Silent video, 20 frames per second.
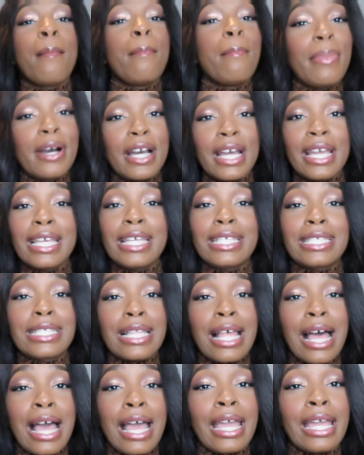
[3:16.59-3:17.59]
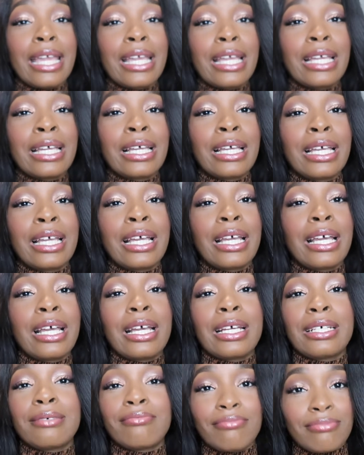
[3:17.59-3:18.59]
but it's like,
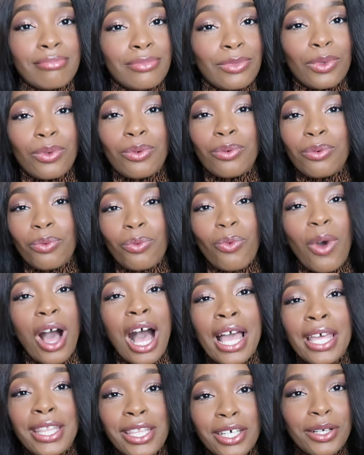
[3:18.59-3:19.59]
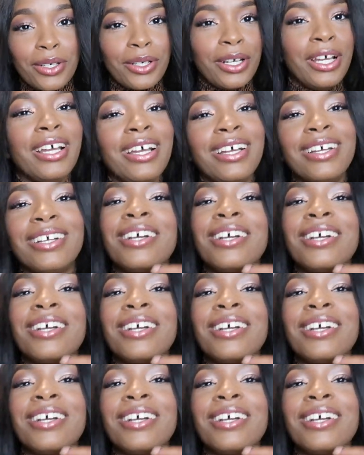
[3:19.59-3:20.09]
why though?